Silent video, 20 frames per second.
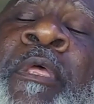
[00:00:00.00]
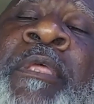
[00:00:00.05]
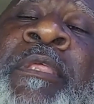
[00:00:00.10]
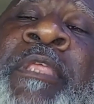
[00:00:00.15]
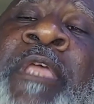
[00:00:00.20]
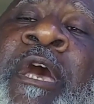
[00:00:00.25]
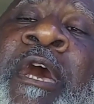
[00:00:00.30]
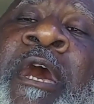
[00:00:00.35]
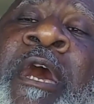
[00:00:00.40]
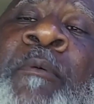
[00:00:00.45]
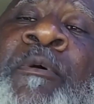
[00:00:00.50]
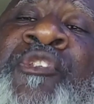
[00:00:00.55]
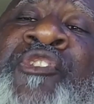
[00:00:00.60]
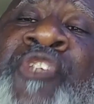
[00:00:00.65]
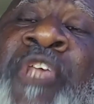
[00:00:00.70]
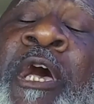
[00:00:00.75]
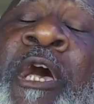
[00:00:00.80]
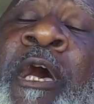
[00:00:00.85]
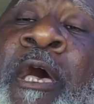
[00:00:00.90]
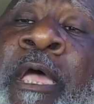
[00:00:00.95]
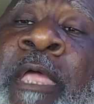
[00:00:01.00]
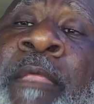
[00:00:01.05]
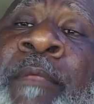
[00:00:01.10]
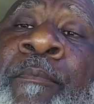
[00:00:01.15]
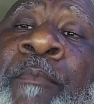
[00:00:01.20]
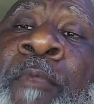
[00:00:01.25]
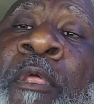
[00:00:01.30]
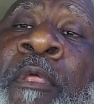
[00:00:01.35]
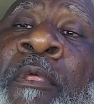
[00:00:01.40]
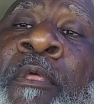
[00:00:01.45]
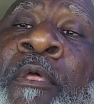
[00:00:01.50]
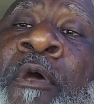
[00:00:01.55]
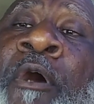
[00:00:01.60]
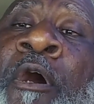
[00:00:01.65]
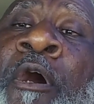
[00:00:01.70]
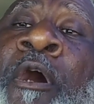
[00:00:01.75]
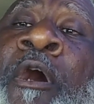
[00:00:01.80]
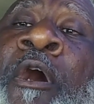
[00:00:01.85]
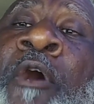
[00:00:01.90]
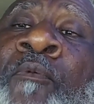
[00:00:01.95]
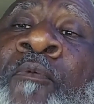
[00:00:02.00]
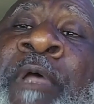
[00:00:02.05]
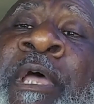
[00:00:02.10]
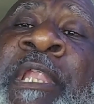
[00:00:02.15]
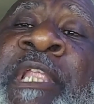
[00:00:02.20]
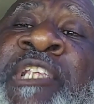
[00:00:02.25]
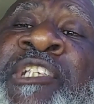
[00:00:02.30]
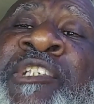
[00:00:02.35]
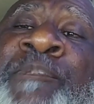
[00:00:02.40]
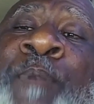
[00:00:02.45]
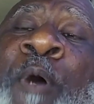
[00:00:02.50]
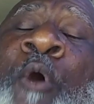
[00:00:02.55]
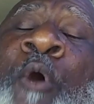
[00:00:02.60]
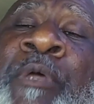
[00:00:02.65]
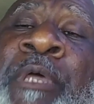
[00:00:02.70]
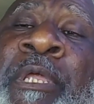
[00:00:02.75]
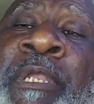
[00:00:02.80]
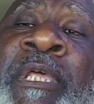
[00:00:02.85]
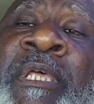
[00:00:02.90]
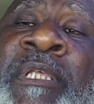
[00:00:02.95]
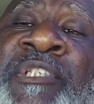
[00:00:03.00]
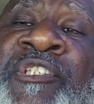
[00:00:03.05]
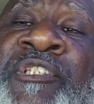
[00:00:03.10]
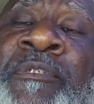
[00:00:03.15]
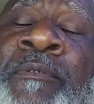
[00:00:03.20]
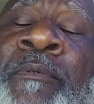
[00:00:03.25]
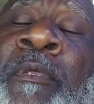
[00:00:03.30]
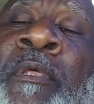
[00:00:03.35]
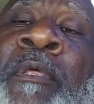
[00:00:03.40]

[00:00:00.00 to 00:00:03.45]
Yahushua already spoke of this